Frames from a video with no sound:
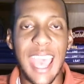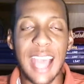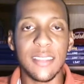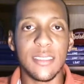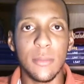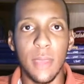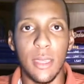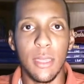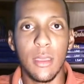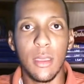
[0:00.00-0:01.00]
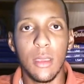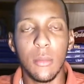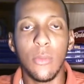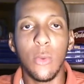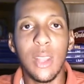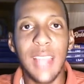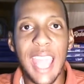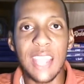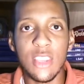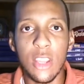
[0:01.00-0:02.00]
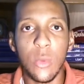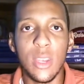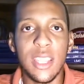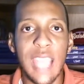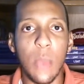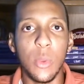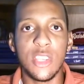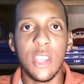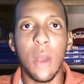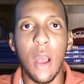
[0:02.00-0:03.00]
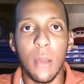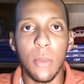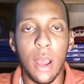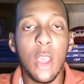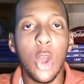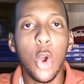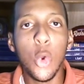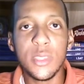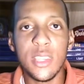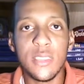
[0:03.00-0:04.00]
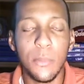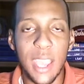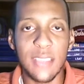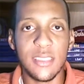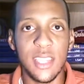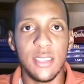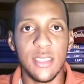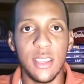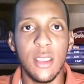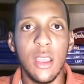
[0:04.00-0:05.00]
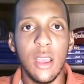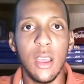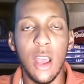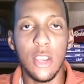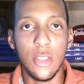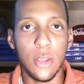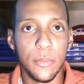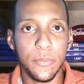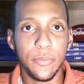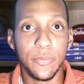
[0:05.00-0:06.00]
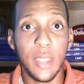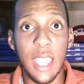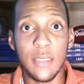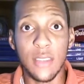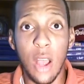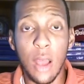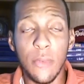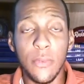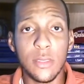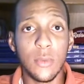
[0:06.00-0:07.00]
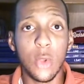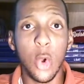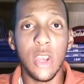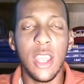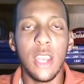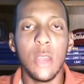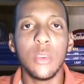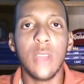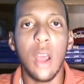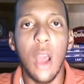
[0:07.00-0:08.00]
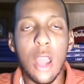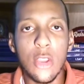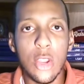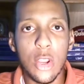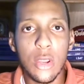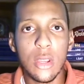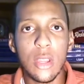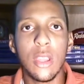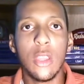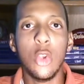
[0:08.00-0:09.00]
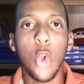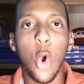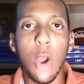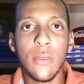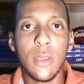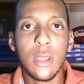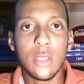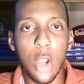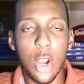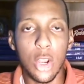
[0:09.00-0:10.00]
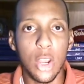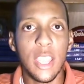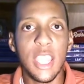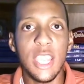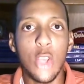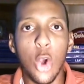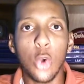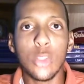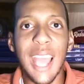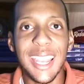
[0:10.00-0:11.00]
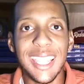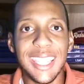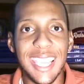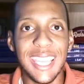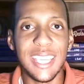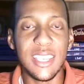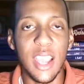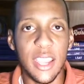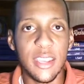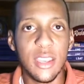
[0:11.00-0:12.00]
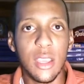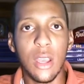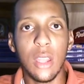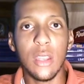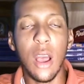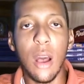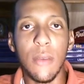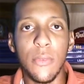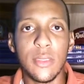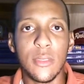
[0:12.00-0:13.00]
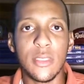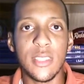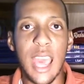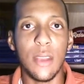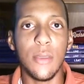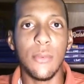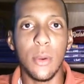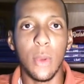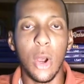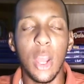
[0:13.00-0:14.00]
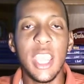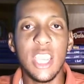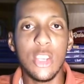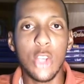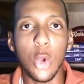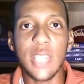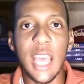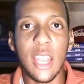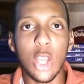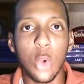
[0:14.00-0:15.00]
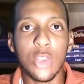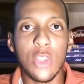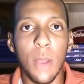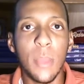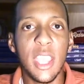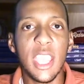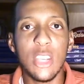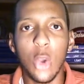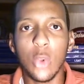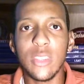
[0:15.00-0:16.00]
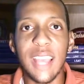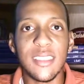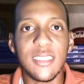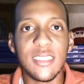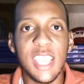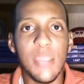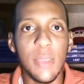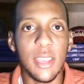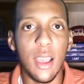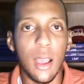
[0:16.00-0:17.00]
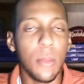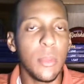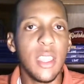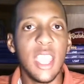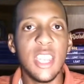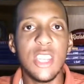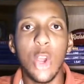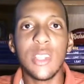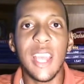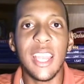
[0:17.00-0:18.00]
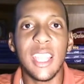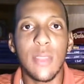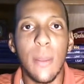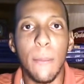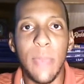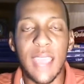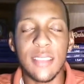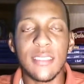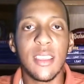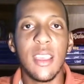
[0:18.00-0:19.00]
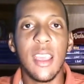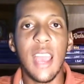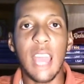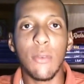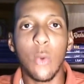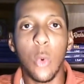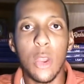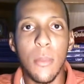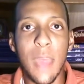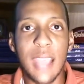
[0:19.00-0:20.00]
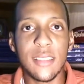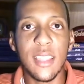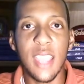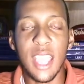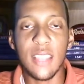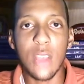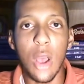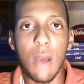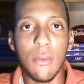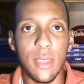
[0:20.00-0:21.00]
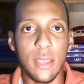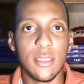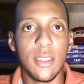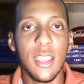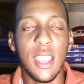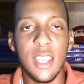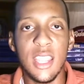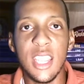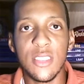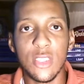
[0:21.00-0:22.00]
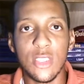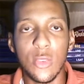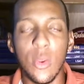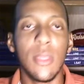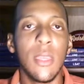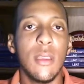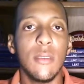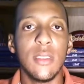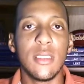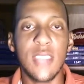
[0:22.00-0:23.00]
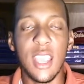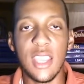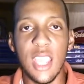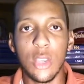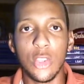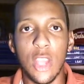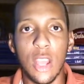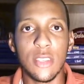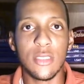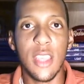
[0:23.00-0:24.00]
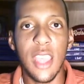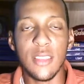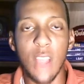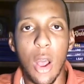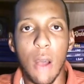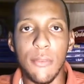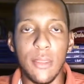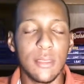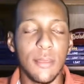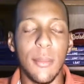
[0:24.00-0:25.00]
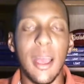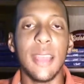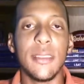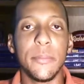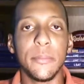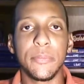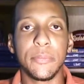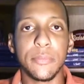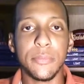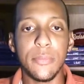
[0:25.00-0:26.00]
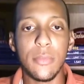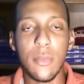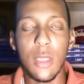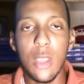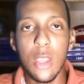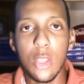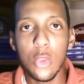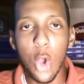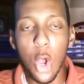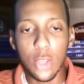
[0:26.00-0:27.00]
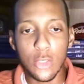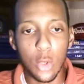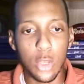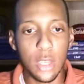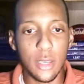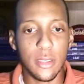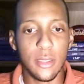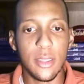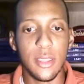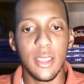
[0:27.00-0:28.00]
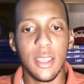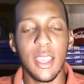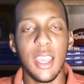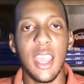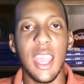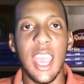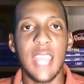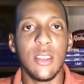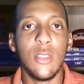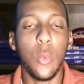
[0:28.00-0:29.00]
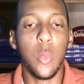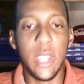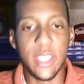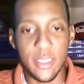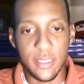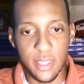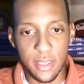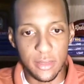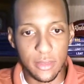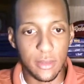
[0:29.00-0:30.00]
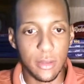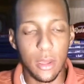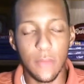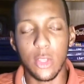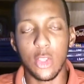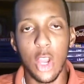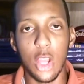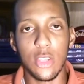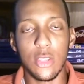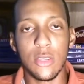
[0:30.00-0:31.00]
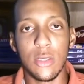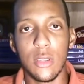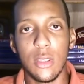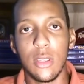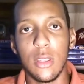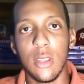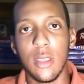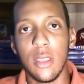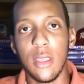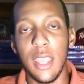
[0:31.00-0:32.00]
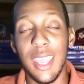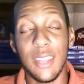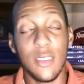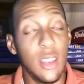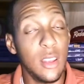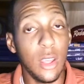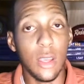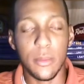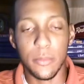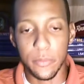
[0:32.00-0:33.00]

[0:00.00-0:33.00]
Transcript: Alex Smith. Before last year, when he got with Jim Harbaugh, who was his best season under? As an offensive coordinator, was under North Turner. He knows how to get it done on the offensive side of the football. He knows how to coach them up. He knows how to scheme it up. And he knows how to get the best out of quarterbacks and his offense. And he is a strength for the San Diego Chargers as an offensive mind. You also look at the weaknesses of the Chargers. And look,